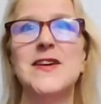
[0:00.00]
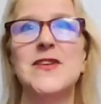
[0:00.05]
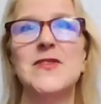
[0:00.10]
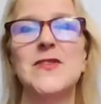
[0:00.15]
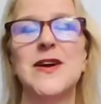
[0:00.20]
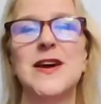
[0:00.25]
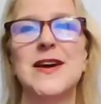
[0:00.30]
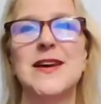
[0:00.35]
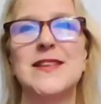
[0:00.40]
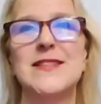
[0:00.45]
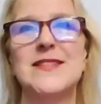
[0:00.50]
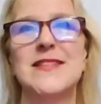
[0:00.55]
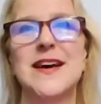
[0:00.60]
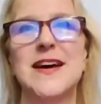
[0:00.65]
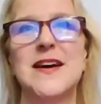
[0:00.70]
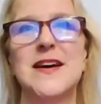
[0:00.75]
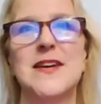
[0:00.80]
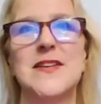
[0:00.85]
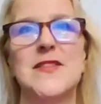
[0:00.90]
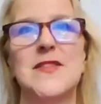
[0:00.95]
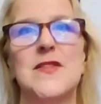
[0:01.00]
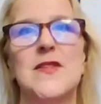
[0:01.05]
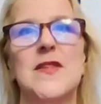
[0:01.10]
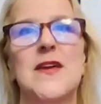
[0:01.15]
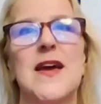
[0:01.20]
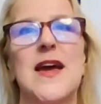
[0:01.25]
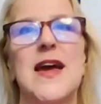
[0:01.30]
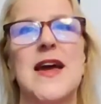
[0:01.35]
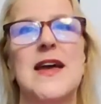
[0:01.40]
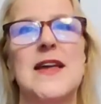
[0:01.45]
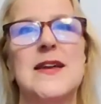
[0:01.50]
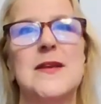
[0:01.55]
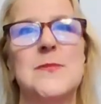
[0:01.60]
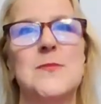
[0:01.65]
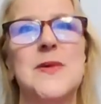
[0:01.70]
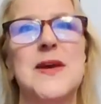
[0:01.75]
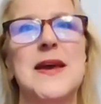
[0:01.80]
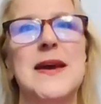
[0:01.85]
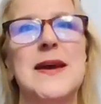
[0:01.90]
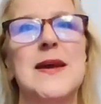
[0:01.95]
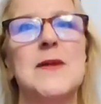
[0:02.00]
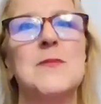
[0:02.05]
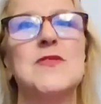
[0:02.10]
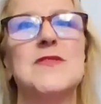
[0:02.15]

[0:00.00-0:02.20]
right? And being able